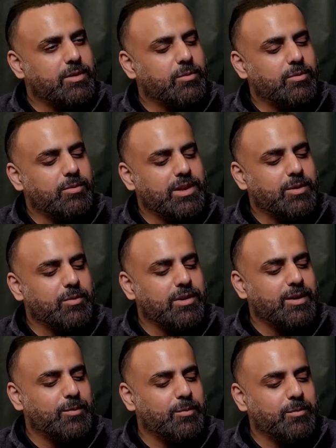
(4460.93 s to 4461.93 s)
will the
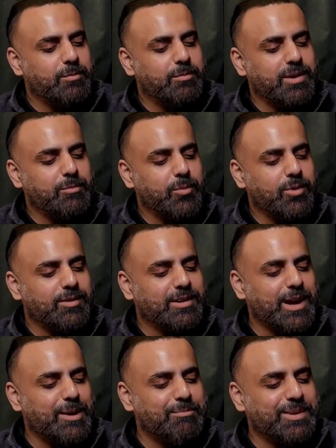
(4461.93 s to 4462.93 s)
world be more
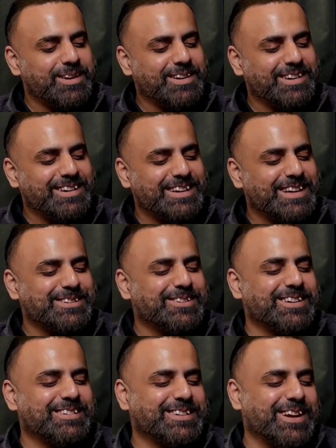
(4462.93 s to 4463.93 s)
happier? That's
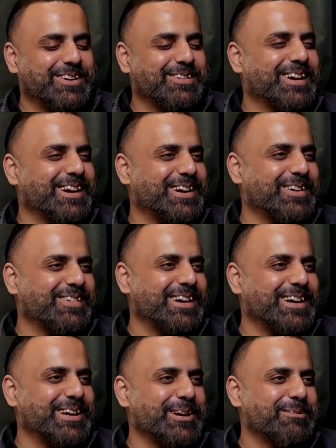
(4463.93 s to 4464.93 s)
not psychoactive,
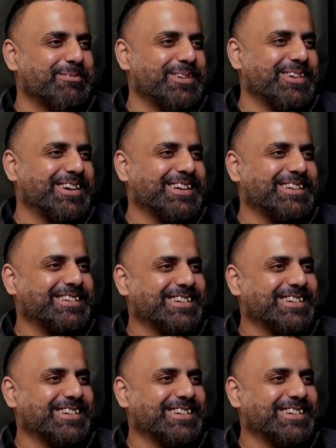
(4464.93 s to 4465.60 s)
right? Cannabinoid is.